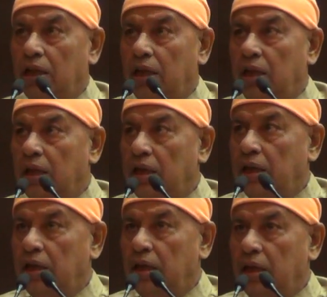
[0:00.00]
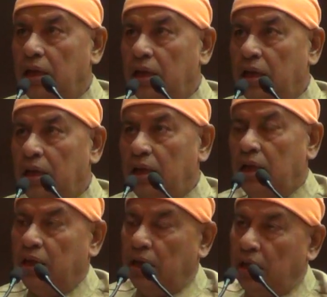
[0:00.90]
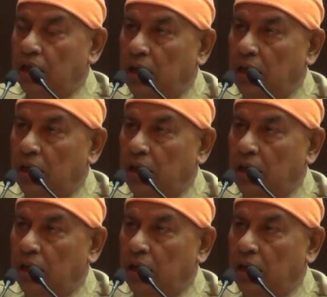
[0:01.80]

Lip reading: (no one is talking)